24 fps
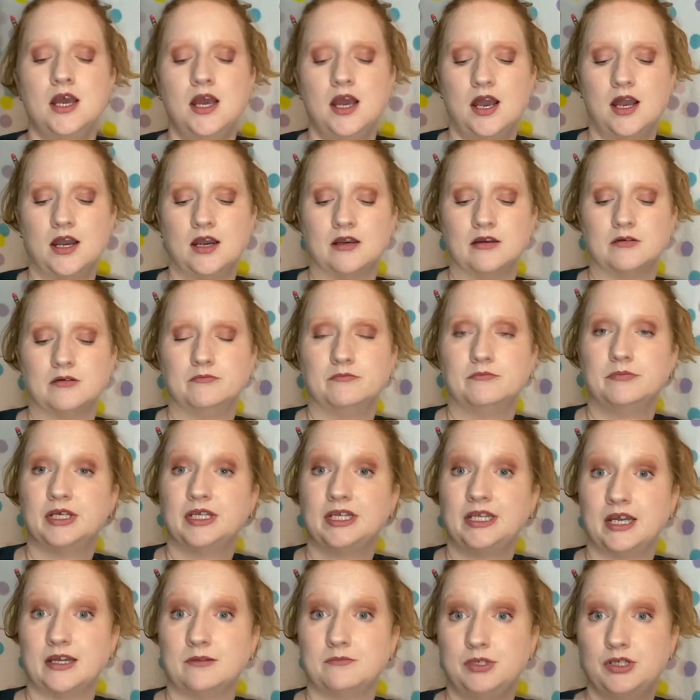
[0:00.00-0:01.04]
Um, but
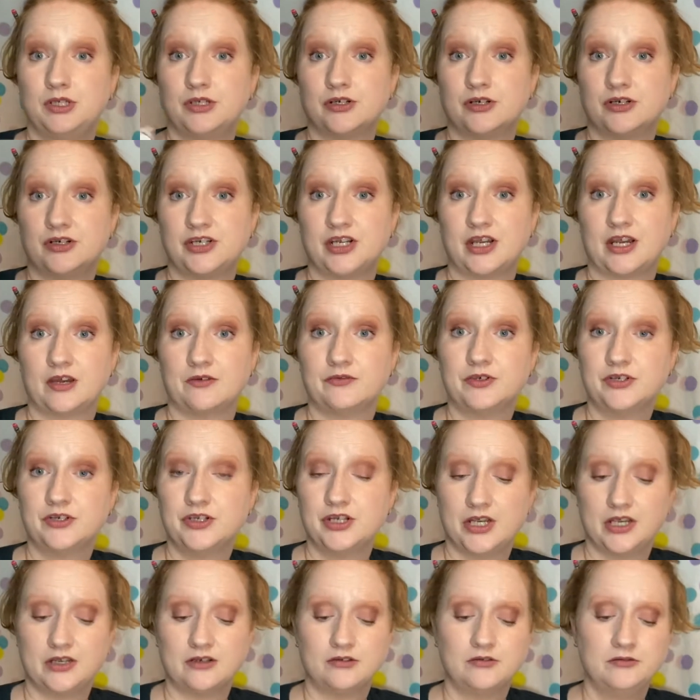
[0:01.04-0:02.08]
yeah, be sure to check out their
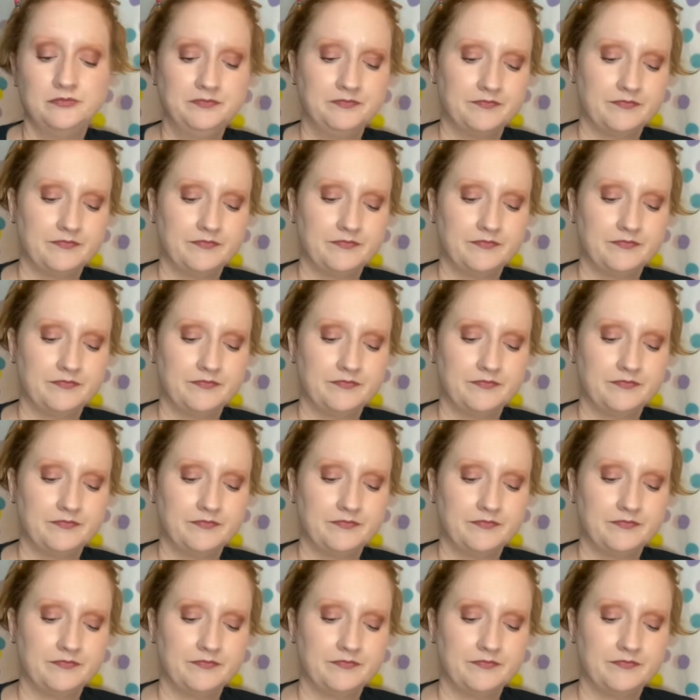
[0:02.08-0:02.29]
channel.